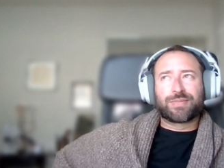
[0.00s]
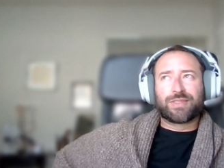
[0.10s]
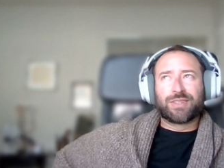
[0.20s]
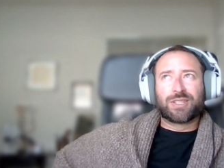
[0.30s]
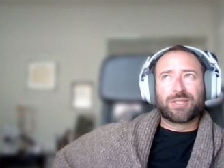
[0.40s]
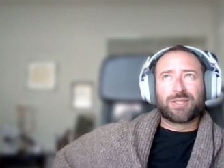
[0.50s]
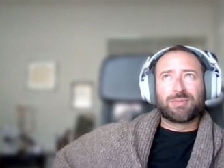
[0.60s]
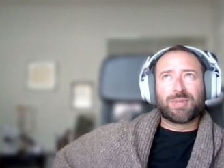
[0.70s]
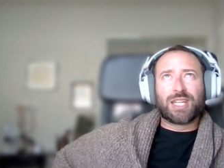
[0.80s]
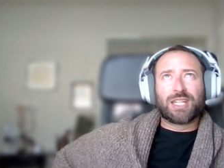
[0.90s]
literally
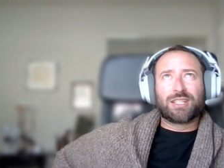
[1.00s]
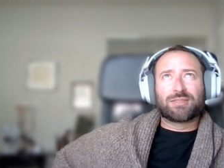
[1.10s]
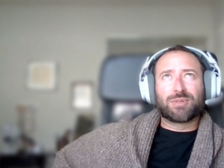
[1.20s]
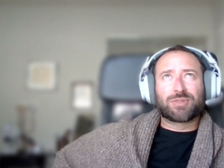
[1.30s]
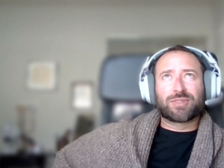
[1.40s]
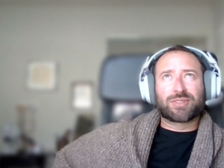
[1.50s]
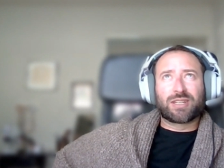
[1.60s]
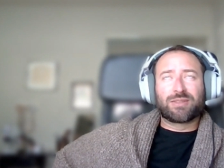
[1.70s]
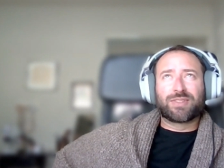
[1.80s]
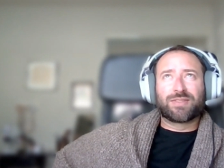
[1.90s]
pennies most of the
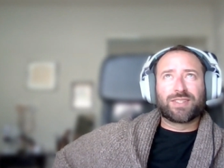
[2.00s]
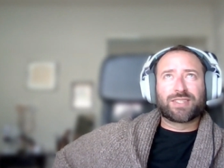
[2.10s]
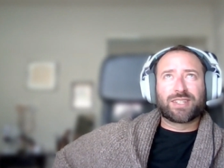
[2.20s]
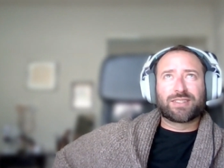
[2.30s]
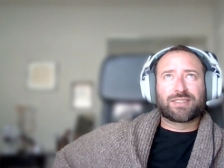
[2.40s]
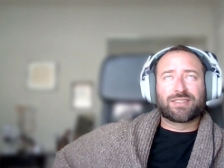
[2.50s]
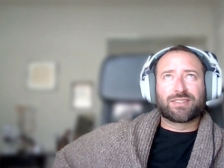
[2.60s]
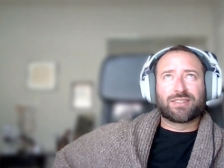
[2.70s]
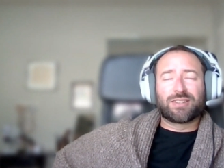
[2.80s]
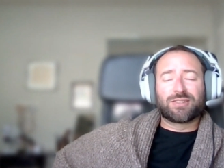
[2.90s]
time, 50 cents to
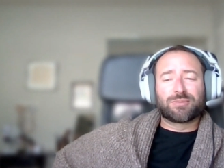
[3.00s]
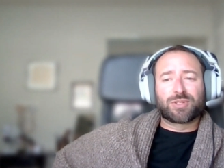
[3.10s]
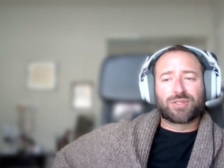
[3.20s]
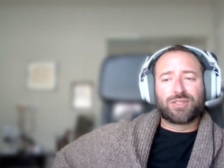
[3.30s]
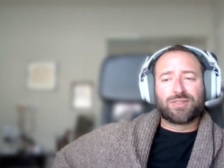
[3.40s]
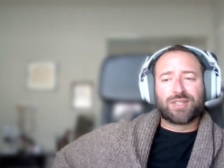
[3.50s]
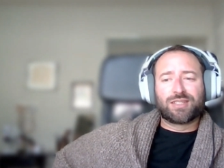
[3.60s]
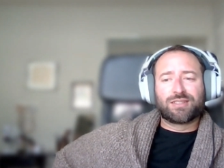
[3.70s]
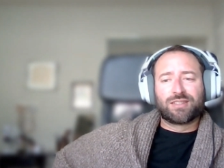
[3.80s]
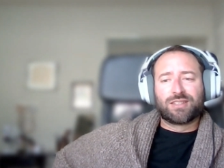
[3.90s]
$1 per
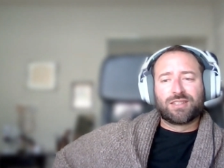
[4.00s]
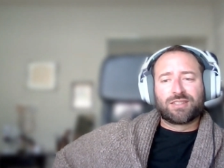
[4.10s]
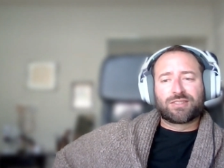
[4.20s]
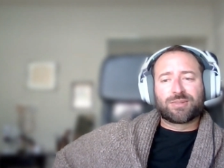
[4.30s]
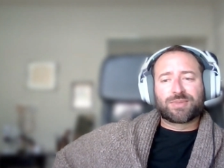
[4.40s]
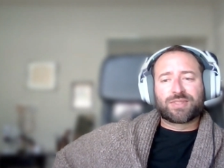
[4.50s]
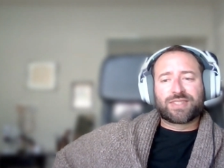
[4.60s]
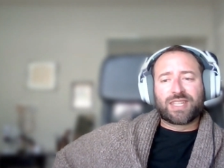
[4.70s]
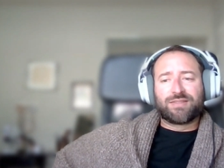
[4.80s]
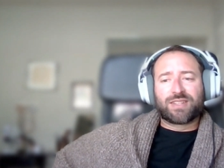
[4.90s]
unit in terms of
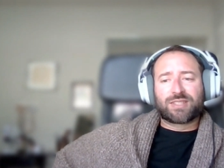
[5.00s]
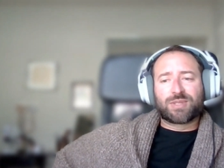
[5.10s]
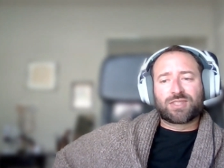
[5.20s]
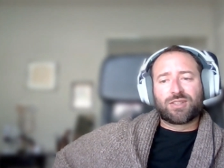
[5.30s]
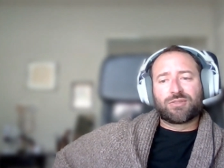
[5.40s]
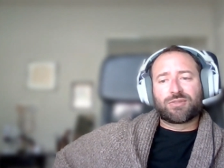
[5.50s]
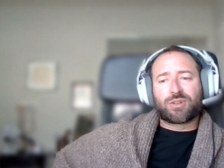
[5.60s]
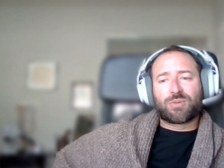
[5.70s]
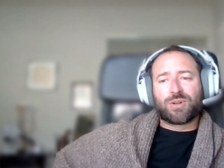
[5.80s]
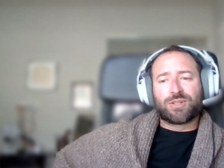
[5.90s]
savings, but the
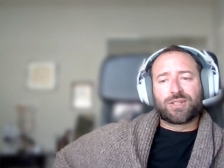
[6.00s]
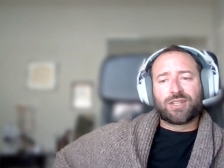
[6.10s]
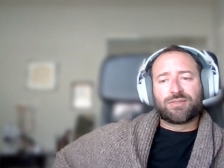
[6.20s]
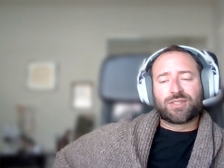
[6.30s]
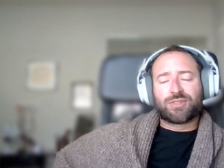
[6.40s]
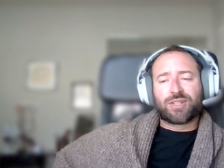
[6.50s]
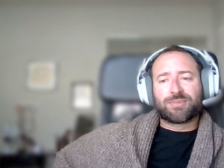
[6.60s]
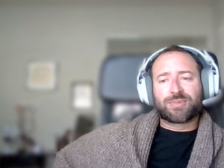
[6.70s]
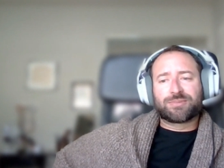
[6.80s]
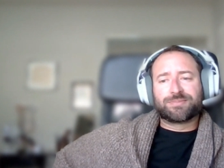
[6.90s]
overall quality of it
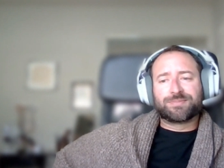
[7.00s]
drops.